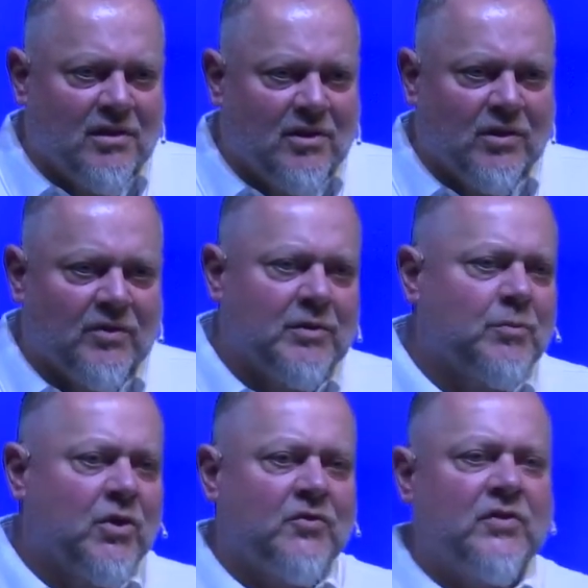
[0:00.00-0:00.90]
who lived a
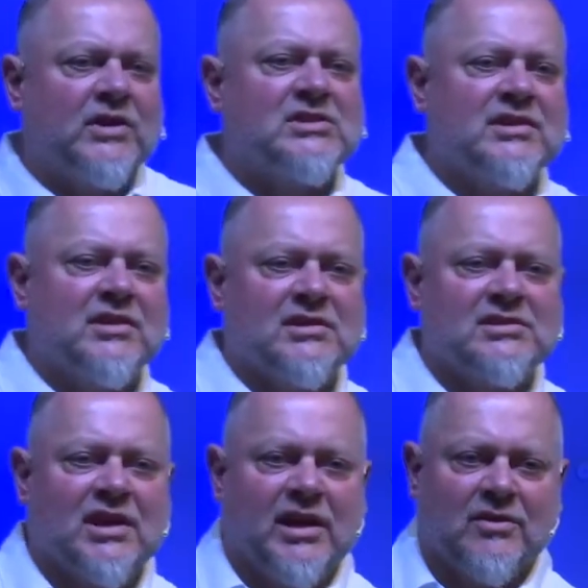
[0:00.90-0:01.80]
perfect, sinless
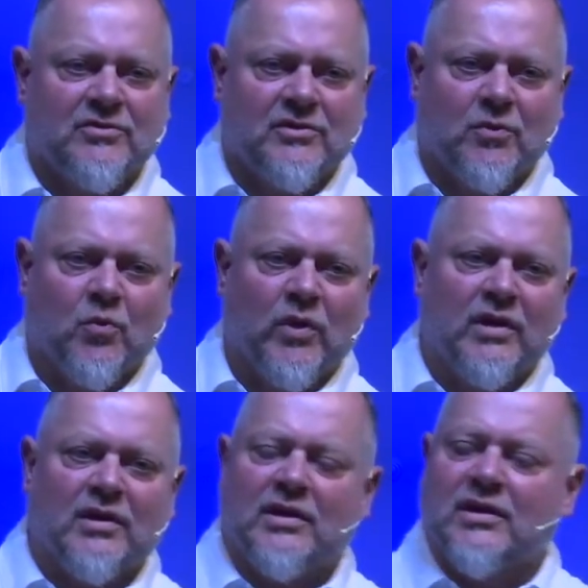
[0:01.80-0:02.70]
life, to
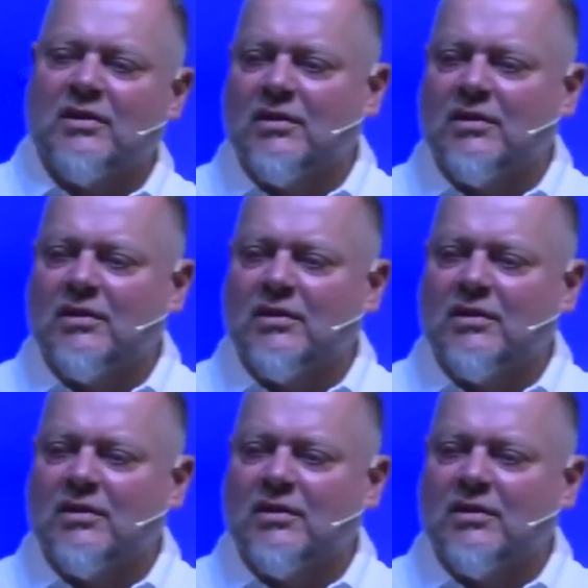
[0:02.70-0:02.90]
willingly